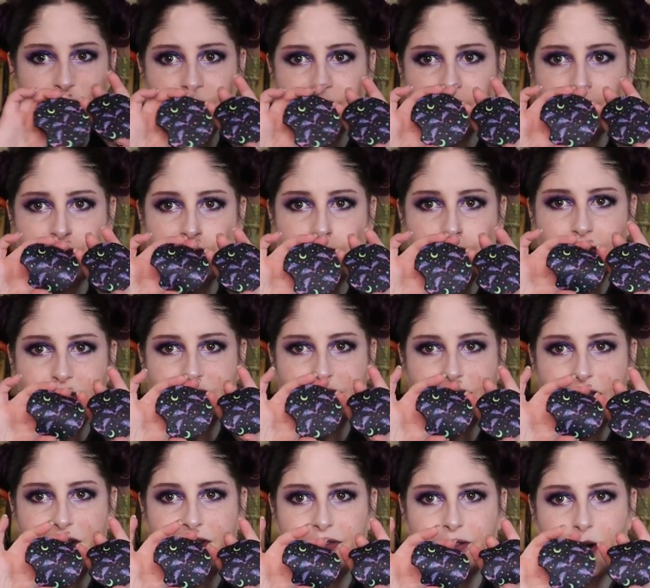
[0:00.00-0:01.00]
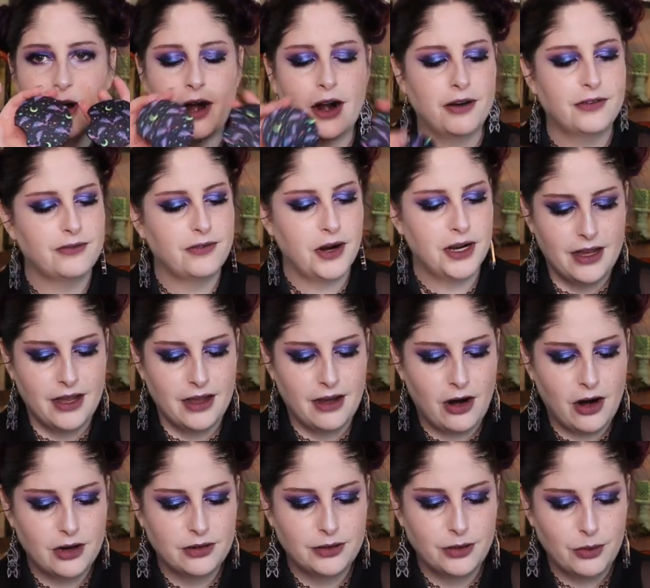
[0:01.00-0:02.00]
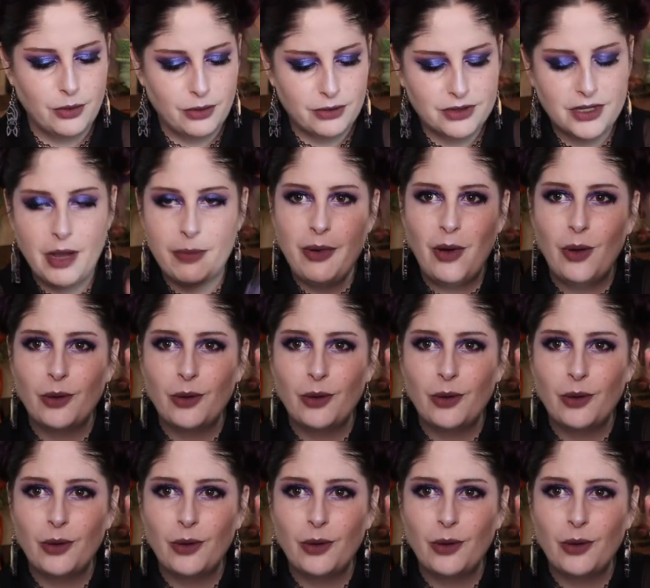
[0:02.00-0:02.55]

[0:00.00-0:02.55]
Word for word: of them, so I have a little set for our uh, our little cup